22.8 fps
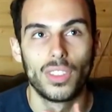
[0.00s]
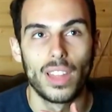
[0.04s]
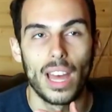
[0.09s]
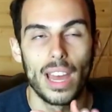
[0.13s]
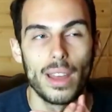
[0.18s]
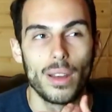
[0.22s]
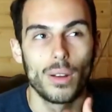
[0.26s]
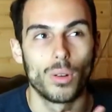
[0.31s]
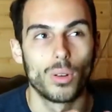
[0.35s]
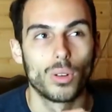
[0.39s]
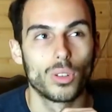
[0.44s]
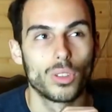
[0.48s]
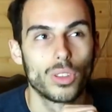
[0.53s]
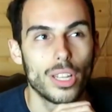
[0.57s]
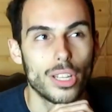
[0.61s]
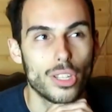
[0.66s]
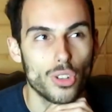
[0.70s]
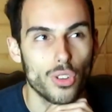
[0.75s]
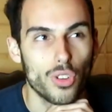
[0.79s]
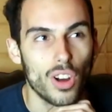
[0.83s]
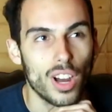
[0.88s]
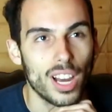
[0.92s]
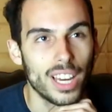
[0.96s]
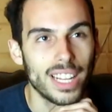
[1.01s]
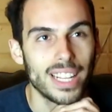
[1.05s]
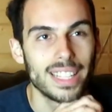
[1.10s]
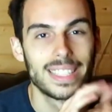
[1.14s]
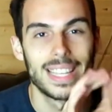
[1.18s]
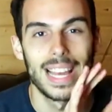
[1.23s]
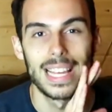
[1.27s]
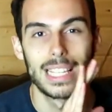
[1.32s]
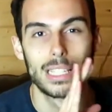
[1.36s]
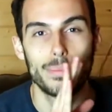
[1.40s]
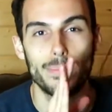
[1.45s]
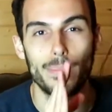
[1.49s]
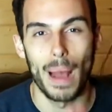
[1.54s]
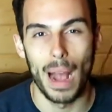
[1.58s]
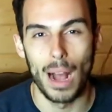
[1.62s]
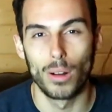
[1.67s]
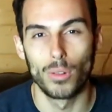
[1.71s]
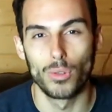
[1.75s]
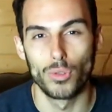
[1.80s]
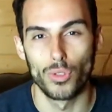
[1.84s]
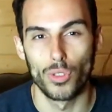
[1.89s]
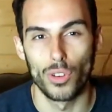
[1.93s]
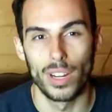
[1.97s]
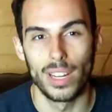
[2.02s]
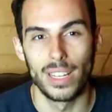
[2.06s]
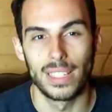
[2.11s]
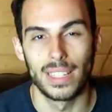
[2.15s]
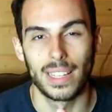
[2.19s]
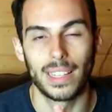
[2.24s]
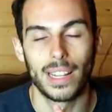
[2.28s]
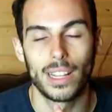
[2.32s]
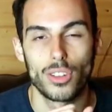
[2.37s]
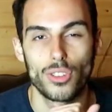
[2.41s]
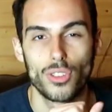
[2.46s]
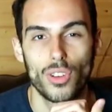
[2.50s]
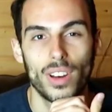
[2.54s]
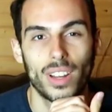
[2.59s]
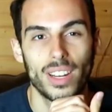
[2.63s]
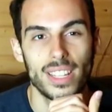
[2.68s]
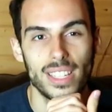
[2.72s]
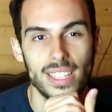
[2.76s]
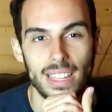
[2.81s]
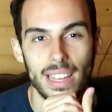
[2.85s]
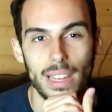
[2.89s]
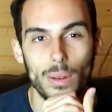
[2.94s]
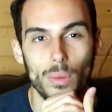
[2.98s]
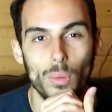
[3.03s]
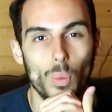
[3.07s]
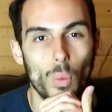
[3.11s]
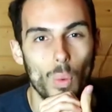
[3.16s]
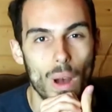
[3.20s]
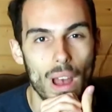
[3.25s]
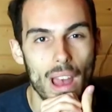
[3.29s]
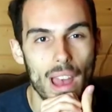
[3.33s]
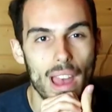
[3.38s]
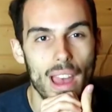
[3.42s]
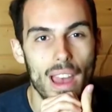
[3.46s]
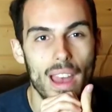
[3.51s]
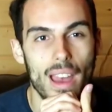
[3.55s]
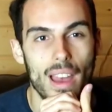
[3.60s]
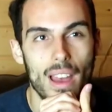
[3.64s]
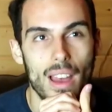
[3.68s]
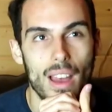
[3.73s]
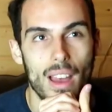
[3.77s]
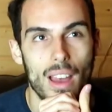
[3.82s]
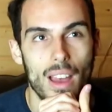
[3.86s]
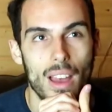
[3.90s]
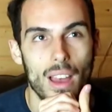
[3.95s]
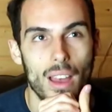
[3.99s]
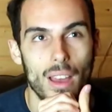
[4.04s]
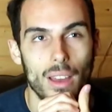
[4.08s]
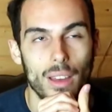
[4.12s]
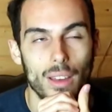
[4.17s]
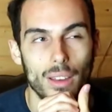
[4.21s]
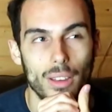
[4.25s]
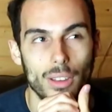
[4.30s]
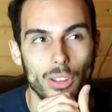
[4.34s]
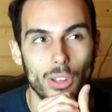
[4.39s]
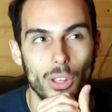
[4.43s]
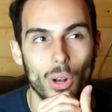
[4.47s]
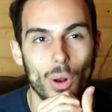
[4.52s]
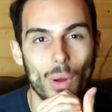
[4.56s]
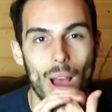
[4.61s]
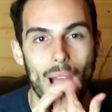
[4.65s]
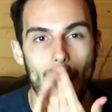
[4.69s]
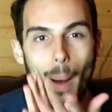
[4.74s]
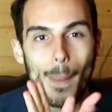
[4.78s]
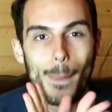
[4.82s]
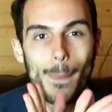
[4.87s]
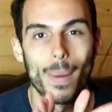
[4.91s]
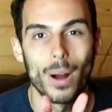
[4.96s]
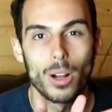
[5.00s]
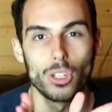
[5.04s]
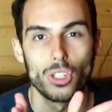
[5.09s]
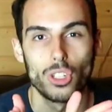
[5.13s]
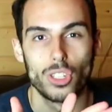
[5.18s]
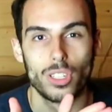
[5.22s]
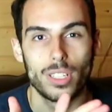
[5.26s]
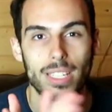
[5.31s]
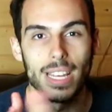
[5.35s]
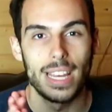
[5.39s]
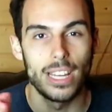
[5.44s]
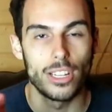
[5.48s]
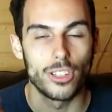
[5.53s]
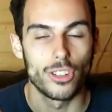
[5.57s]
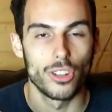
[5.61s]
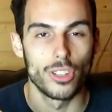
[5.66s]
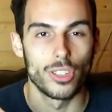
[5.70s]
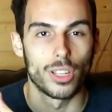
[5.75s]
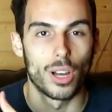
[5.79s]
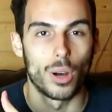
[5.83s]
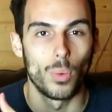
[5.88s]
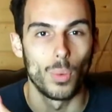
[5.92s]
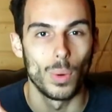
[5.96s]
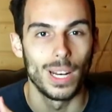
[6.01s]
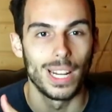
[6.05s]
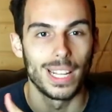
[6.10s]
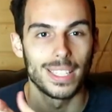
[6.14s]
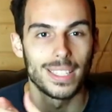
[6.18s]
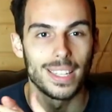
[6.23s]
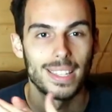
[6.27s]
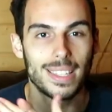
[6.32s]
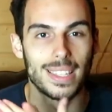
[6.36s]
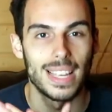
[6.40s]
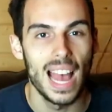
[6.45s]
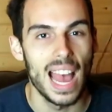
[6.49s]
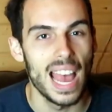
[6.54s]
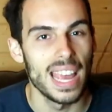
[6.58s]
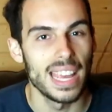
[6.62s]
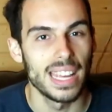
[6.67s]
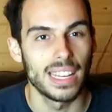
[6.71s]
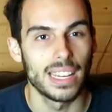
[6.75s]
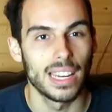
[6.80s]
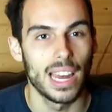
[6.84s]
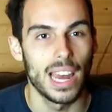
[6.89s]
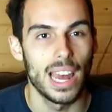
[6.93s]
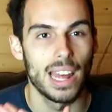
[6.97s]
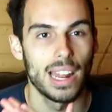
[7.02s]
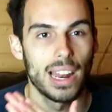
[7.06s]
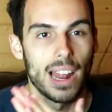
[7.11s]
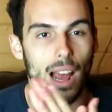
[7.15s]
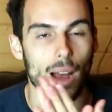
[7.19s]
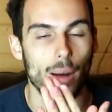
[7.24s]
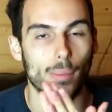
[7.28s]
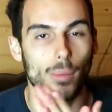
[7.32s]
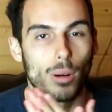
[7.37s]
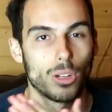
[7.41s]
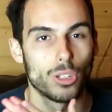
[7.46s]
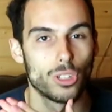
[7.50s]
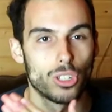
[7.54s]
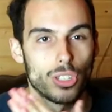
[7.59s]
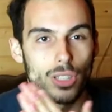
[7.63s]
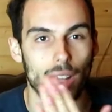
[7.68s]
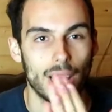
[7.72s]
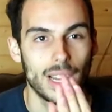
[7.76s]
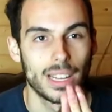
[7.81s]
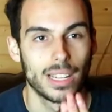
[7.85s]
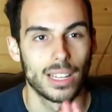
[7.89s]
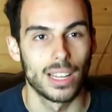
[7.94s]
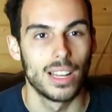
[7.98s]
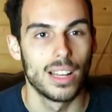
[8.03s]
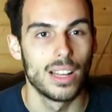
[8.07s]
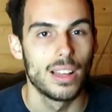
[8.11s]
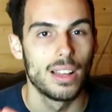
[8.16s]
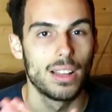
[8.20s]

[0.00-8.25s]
they're trying to test boundaries, and they're trying to see where, you know, how much teachers are willing to take and how much like